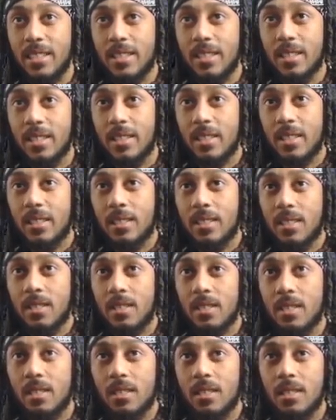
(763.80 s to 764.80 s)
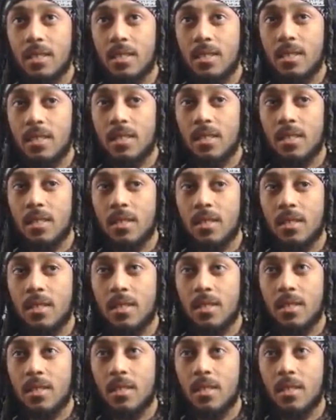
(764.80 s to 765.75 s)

(silence)